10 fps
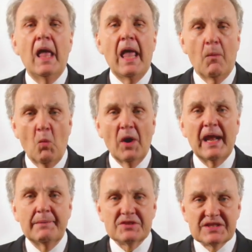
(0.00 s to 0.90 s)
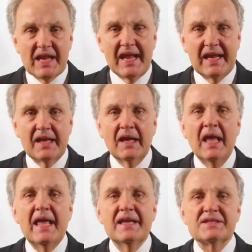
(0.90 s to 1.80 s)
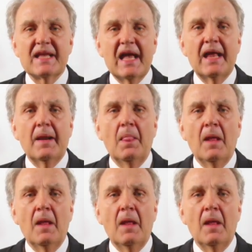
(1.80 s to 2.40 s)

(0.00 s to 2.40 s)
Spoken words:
what I'm saying is that